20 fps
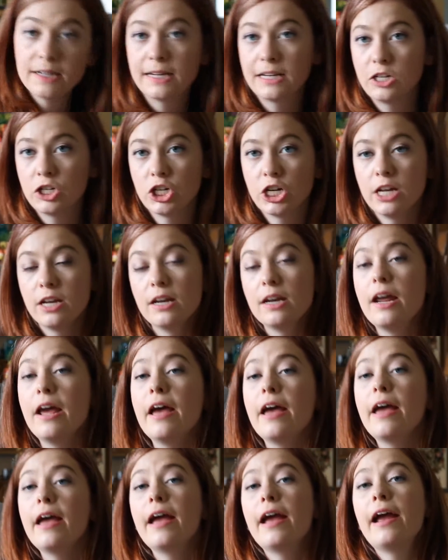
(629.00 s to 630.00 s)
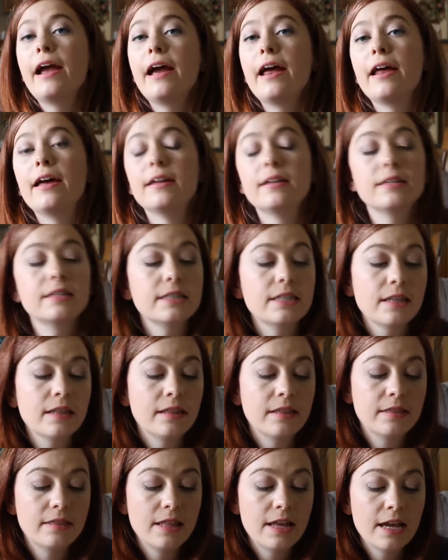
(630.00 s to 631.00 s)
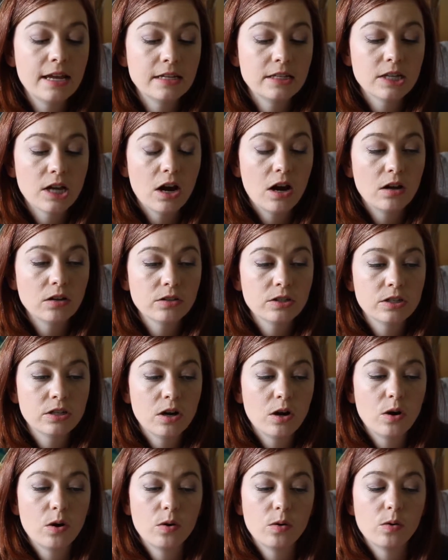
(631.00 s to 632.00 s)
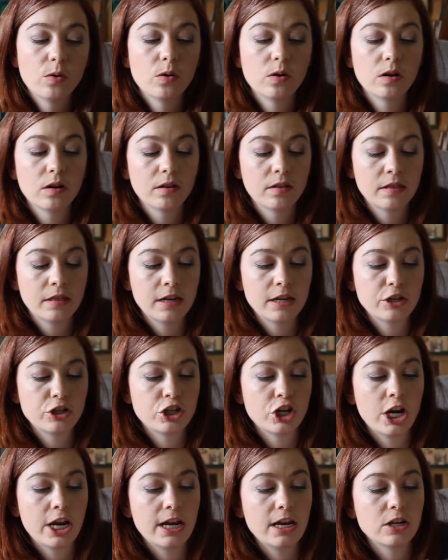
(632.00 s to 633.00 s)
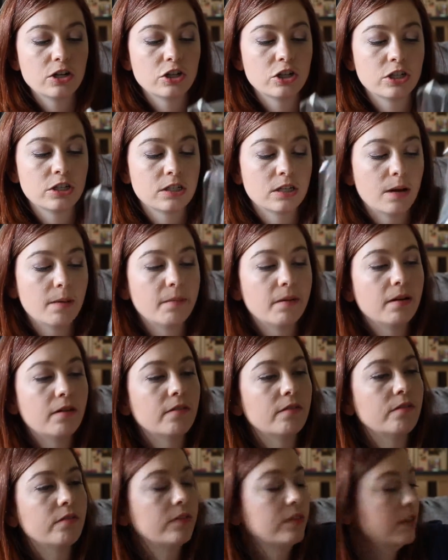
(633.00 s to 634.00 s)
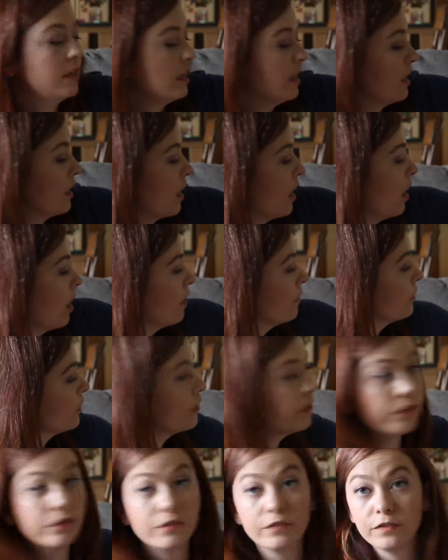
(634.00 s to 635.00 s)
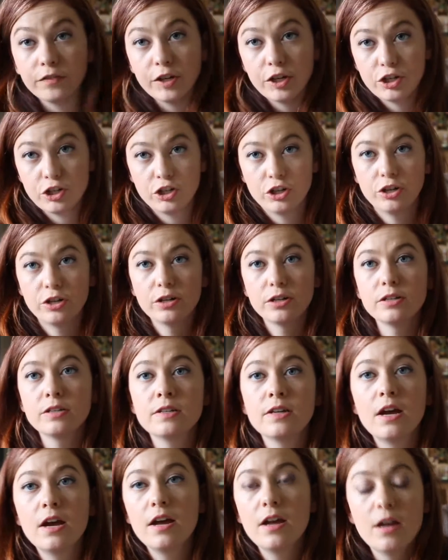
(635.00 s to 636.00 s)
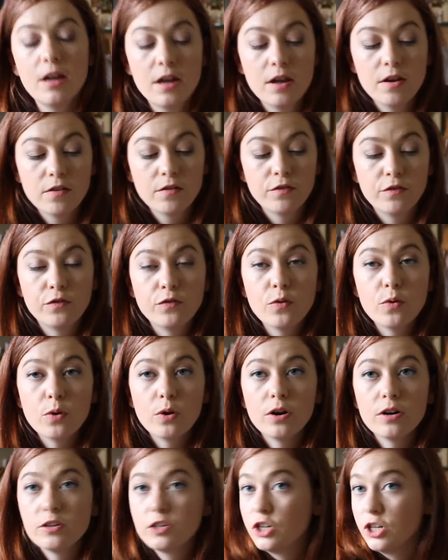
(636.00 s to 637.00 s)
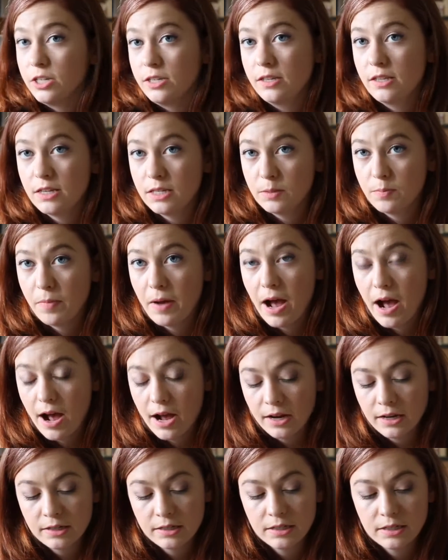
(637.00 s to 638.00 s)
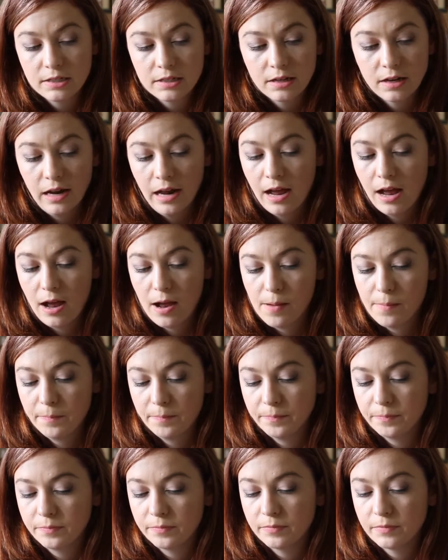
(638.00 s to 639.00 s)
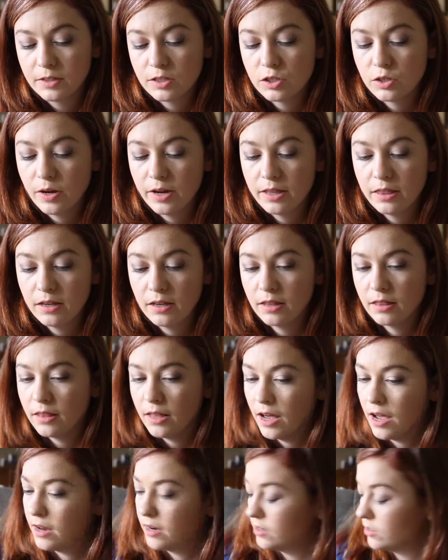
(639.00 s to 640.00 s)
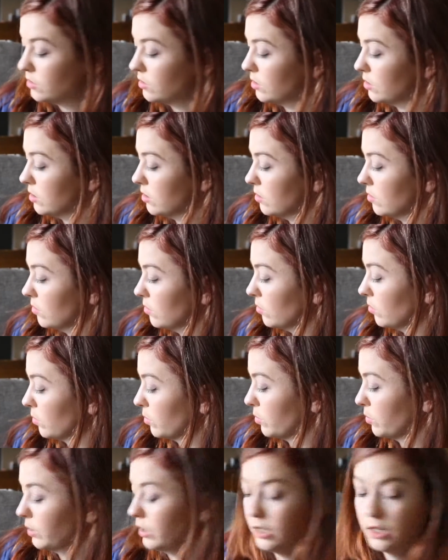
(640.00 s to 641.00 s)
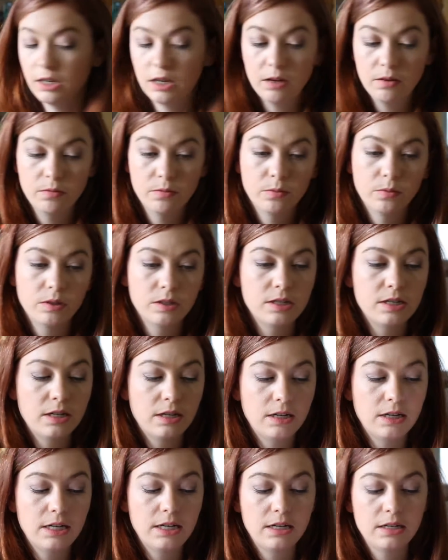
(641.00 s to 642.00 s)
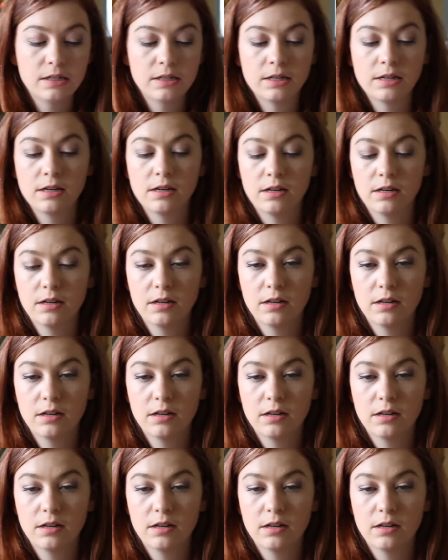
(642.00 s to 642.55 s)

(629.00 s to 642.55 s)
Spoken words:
edition. And it's also, they changed some of the cover features for just this box. So I think that is really, really neat.